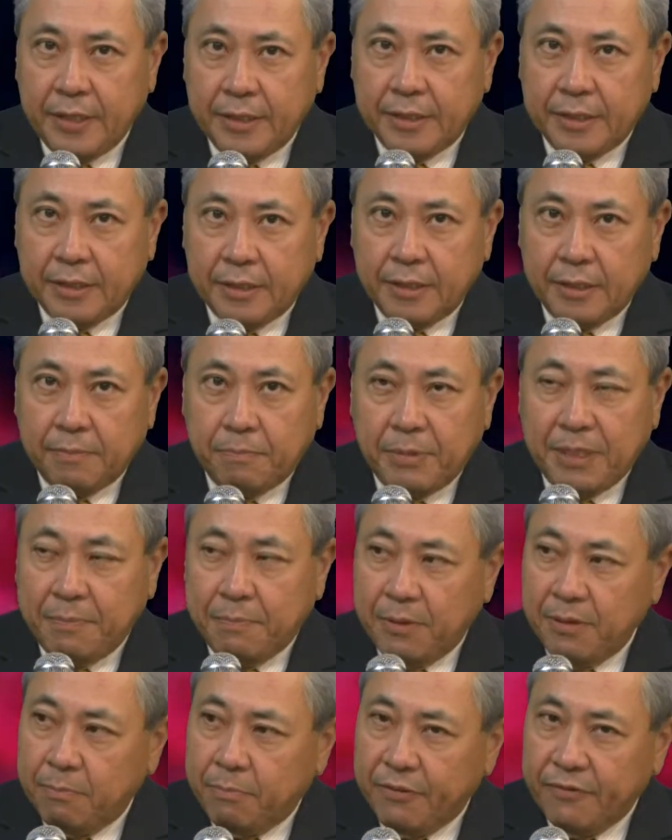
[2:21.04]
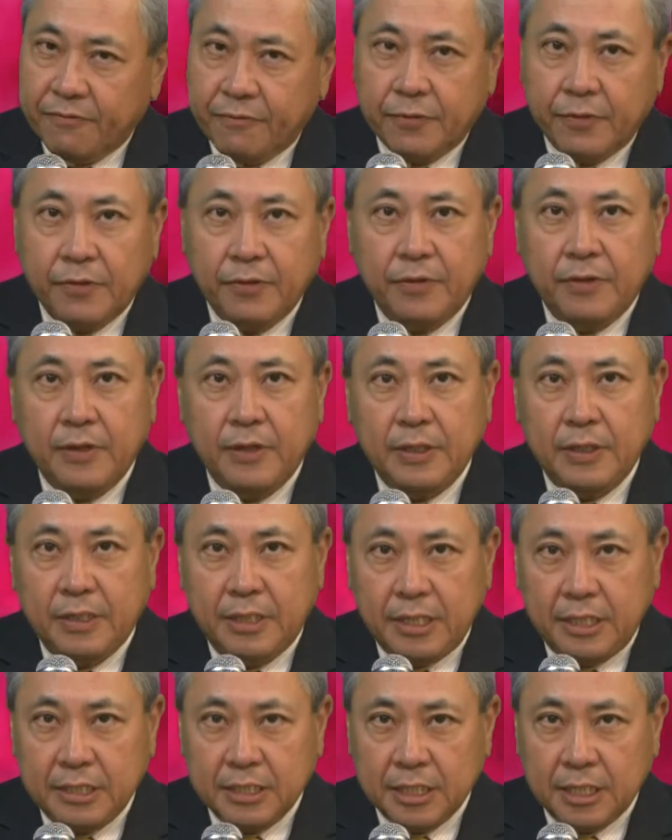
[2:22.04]
that the people prefer the
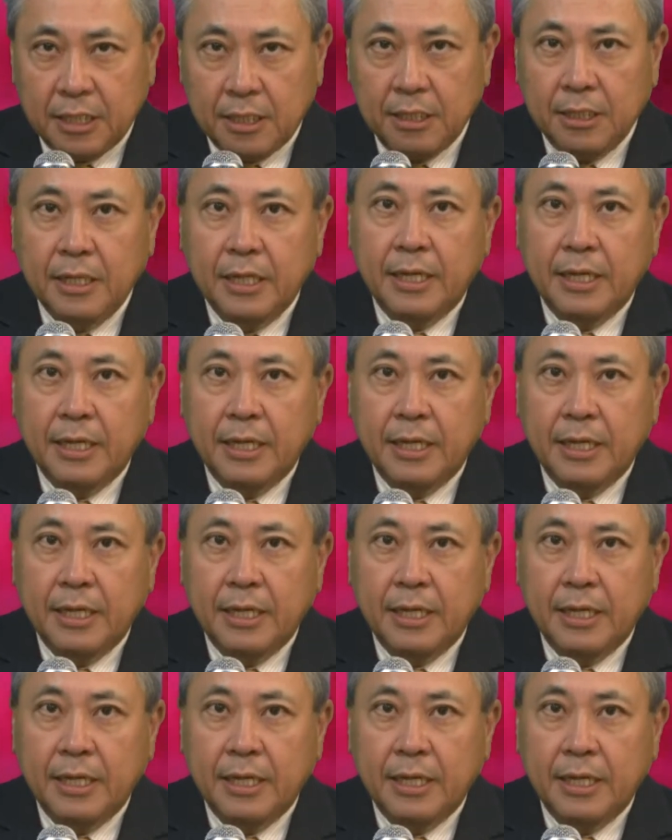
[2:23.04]
diesel